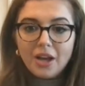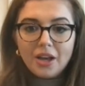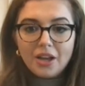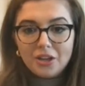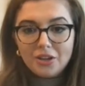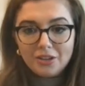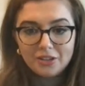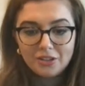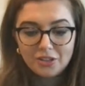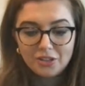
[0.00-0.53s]

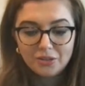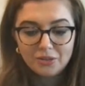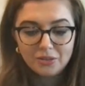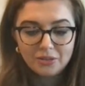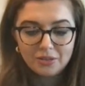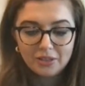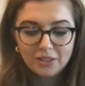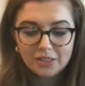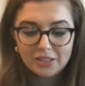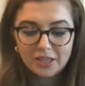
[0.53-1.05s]
You can do
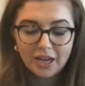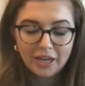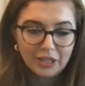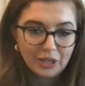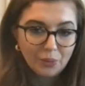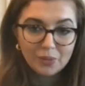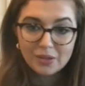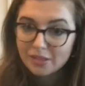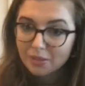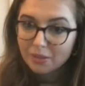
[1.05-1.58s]
a
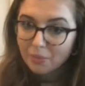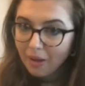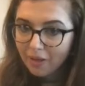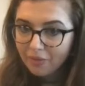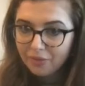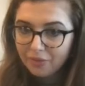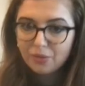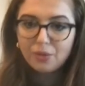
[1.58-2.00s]
lasagna once a month